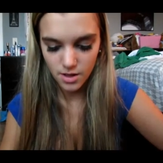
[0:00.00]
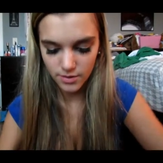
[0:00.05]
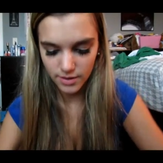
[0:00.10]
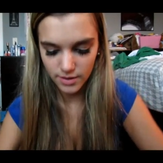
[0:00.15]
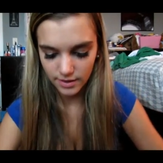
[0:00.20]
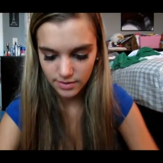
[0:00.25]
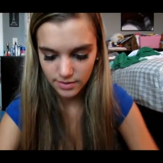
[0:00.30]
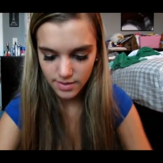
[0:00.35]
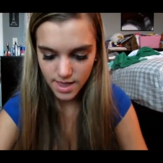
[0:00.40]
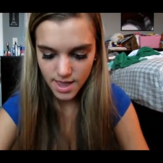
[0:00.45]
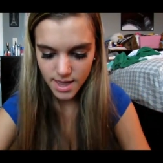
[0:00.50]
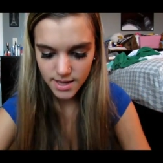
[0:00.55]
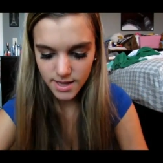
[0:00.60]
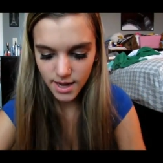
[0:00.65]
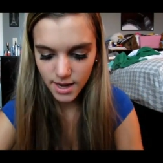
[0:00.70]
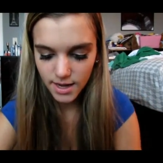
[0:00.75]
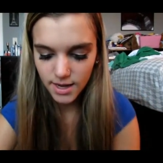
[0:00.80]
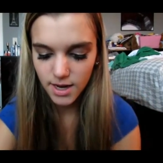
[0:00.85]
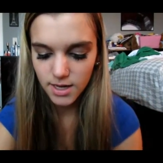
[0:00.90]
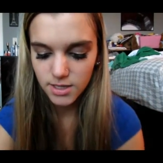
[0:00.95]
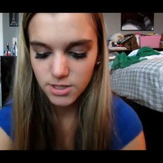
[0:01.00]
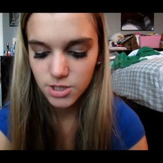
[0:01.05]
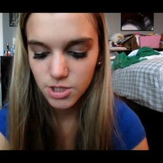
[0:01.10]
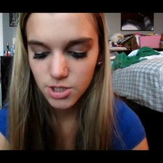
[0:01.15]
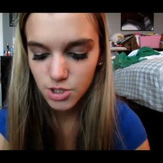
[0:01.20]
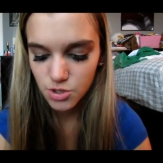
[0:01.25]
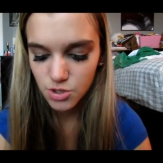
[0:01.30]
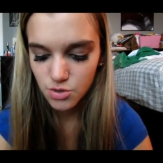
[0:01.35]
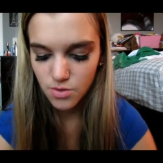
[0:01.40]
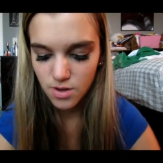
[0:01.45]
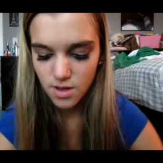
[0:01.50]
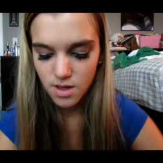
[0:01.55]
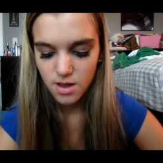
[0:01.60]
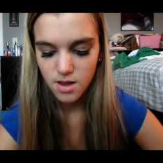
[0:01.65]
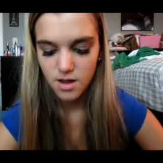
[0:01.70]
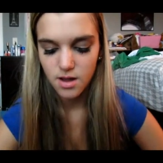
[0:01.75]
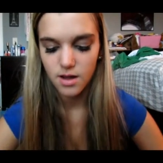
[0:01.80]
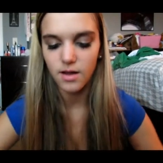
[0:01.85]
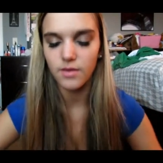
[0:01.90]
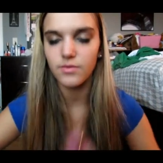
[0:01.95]
Okay, then I got two
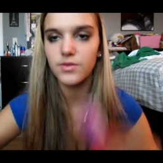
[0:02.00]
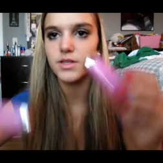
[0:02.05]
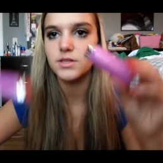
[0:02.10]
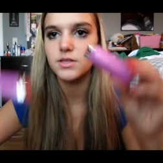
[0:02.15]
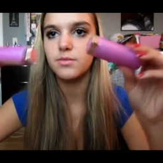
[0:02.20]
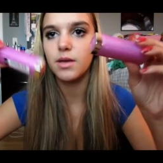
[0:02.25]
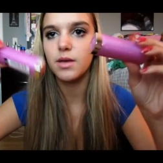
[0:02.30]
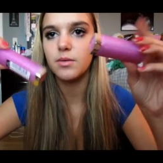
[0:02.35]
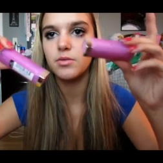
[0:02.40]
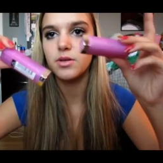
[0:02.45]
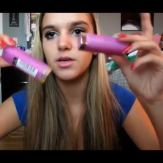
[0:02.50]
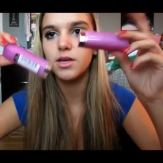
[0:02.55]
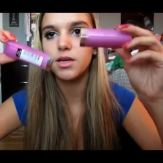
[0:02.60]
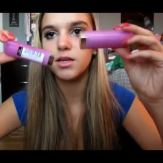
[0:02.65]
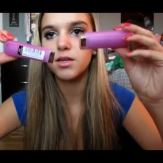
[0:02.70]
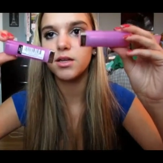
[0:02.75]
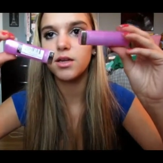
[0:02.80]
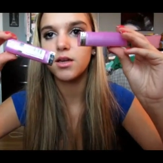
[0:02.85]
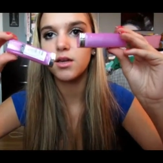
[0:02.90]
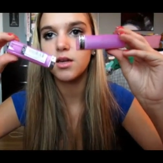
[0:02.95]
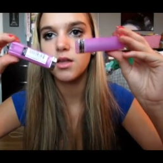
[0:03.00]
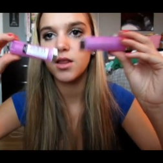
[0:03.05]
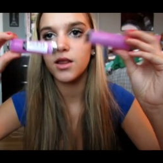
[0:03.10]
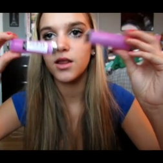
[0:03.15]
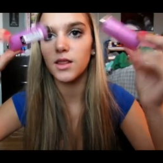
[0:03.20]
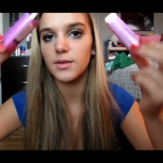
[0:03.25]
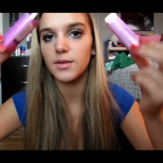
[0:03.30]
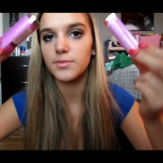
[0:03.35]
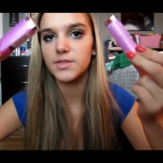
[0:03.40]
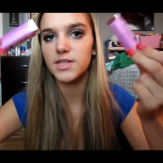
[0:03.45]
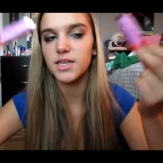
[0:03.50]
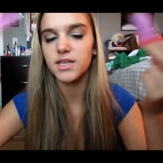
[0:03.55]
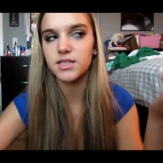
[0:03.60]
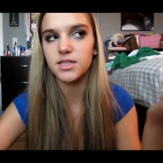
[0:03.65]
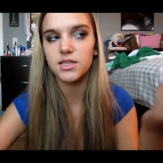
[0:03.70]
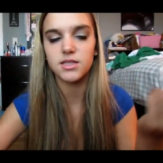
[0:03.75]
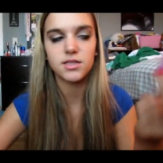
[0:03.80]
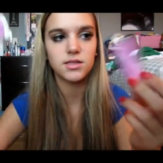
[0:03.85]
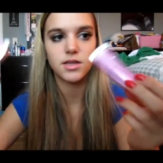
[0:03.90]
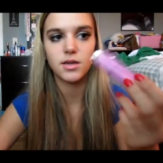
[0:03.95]
of these Maybelline
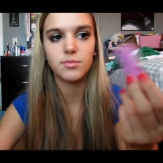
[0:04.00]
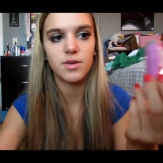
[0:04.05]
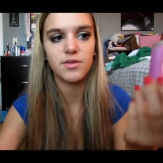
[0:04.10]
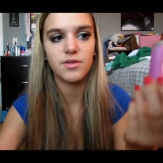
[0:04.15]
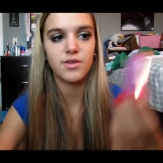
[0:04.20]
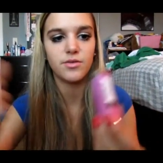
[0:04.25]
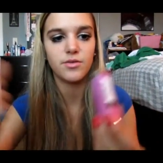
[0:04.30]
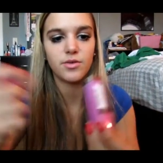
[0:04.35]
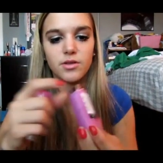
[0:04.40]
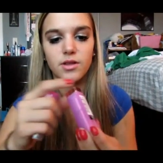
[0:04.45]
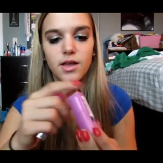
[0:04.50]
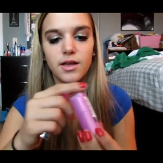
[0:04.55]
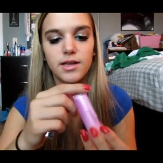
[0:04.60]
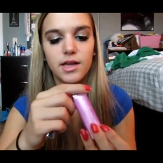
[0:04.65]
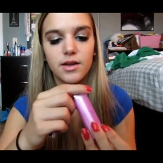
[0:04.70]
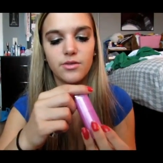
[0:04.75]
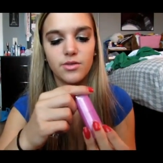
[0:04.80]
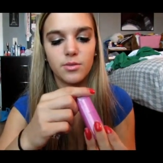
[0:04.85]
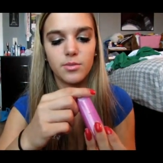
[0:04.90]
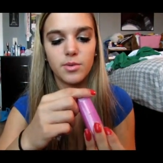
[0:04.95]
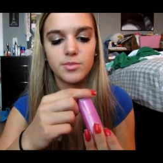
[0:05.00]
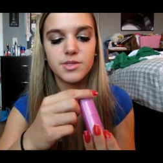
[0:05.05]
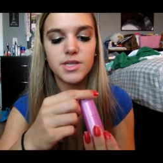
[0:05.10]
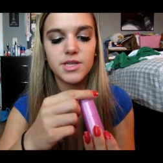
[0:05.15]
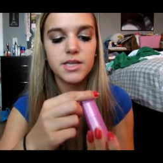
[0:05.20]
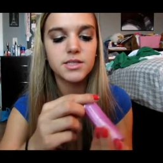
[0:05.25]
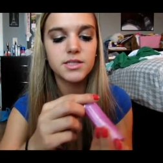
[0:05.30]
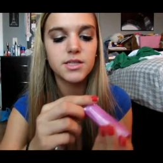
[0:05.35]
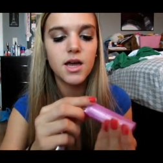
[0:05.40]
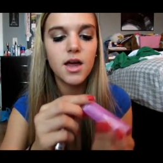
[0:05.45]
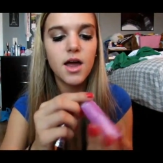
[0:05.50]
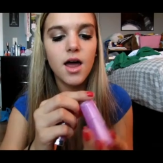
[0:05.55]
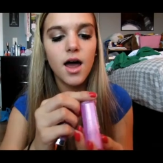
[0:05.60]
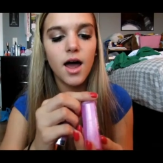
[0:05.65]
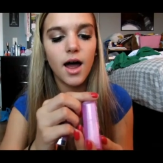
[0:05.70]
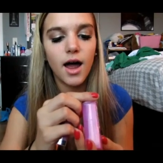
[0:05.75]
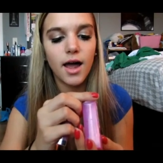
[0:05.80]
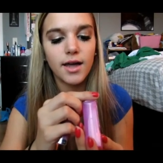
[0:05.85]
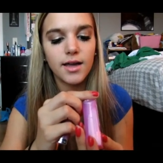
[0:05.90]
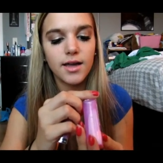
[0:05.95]
lipsticks. This is like my favorite line ever. I'm obsessed.
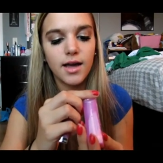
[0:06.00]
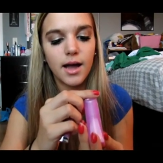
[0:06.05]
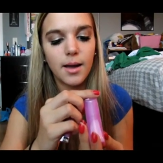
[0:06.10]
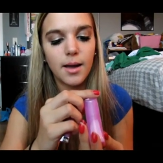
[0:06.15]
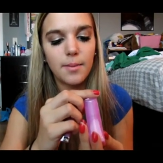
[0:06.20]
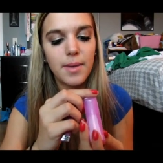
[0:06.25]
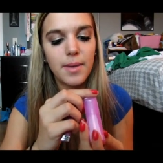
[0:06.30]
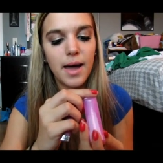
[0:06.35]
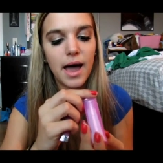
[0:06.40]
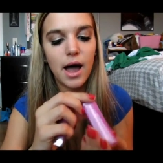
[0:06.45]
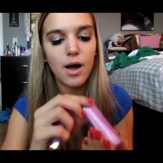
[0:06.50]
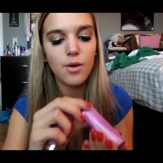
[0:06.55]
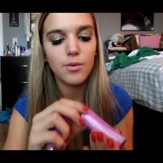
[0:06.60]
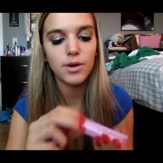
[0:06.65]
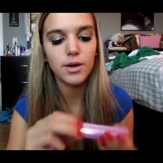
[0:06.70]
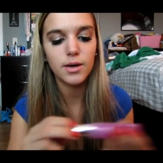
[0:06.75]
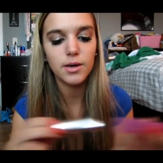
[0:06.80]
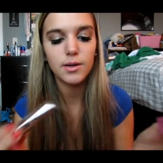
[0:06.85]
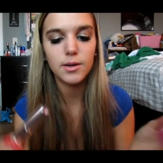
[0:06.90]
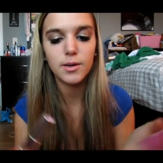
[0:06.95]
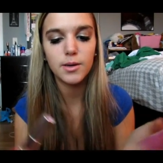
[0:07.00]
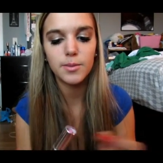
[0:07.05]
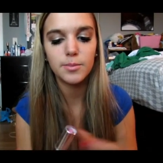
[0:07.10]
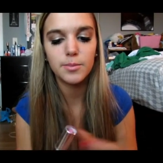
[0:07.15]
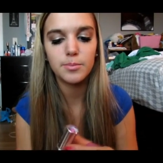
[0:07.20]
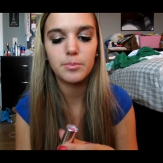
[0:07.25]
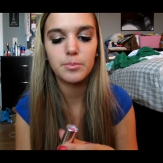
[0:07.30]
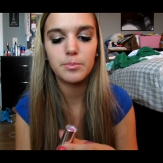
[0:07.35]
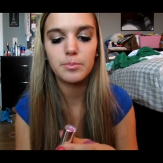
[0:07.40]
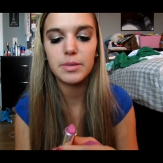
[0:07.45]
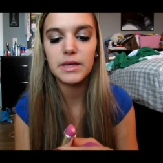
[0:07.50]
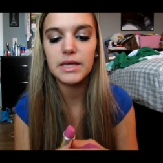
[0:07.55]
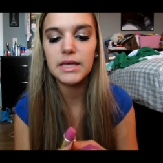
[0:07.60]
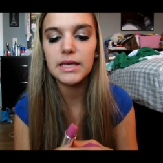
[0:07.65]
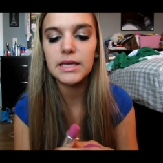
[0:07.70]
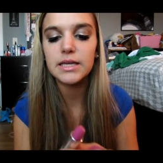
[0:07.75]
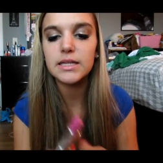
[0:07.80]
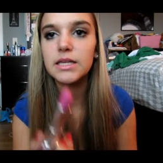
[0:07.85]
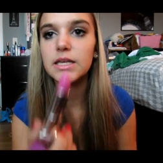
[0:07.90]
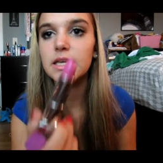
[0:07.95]
I got Power
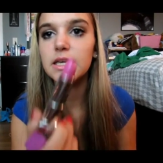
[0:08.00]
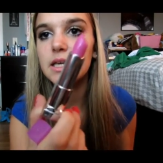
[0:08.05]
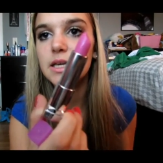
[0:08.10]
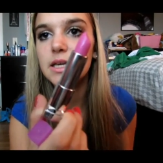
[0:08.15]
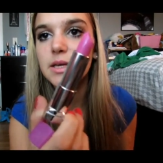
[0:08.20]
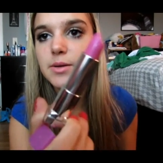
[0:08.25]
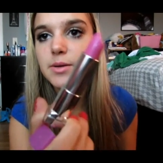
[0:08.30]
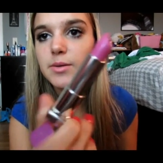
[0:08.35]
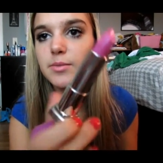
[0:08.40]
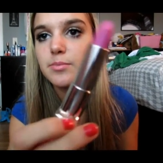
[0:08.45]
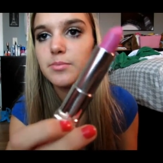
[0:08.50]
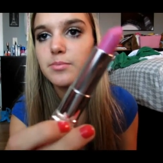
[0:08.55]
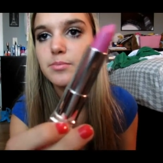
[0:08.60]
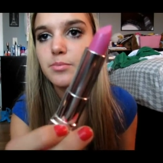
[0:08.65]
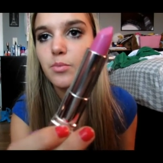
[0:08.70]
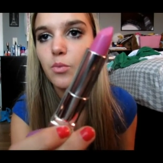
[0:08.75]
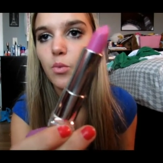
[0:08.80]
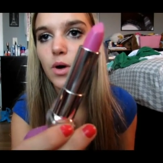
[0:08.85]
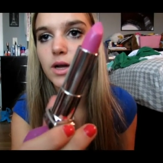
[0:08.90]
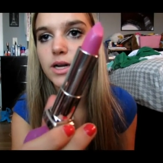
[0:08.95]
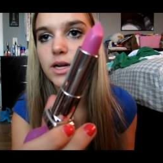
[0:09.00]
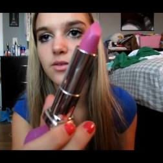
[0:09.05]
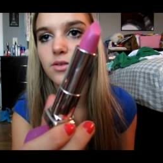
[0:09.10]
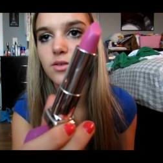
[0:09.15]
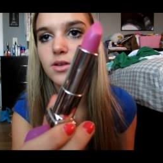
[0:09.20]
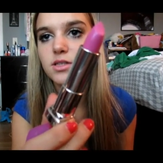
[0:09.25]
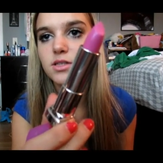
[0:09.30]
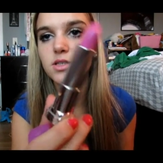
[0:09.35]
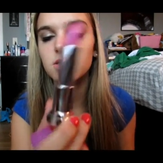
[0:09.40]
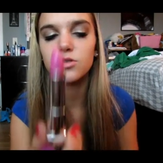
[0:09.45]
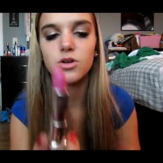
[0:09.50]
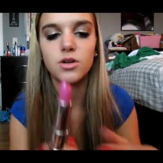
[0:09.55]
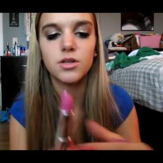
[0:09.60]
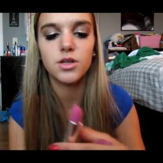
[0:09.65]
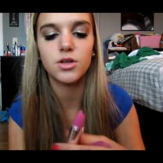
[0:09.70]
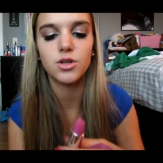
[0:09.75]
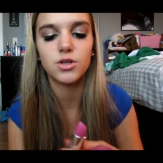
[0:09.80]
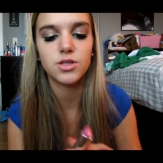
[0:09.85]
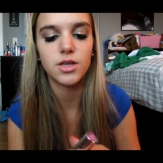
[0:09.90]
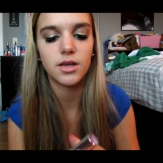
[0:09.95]
Peony, whatever this is called,
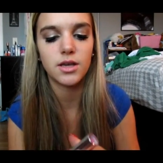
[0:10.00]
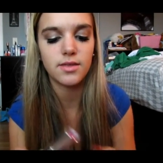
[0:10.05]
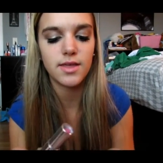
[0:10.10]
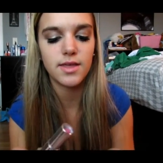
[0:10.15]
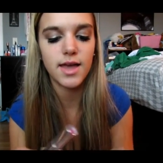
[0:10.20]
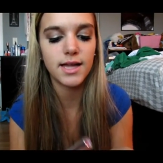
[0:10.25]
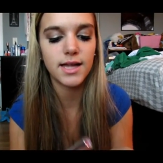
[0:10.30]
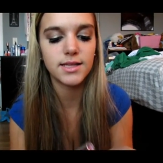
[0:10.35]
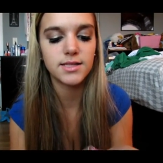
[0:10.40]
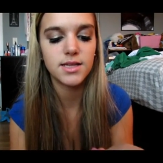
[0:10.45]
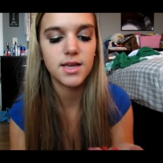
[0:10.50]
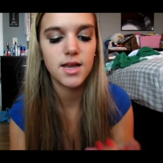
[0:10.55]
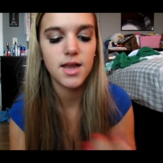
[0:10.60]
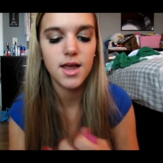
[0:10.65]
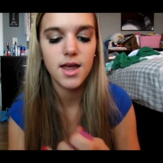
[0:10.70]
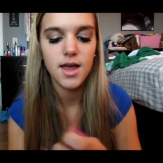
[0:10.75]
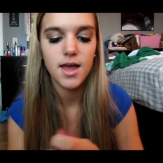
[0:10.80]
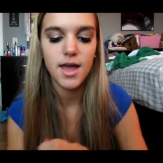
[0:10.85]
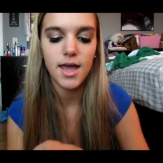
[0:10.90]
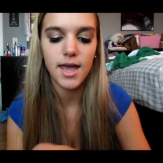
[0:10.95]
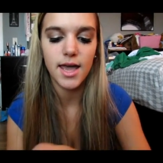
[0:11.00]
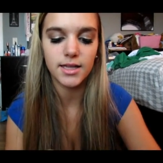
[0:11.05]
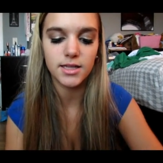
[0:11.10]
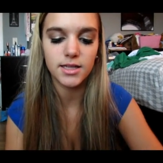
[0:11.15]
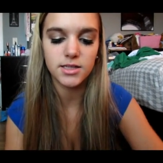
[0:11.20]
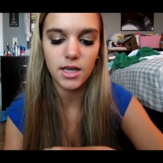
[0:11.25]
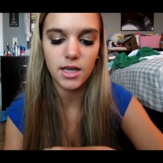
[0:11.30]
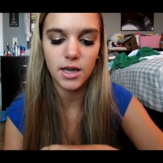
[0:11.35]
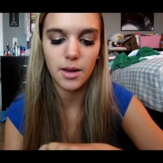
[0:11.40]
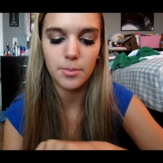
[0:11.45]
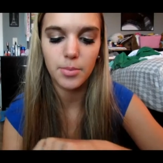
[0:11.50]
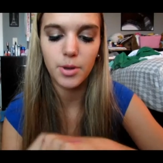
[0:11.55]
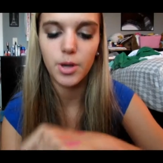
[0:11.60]
and it looks like that. And it's like a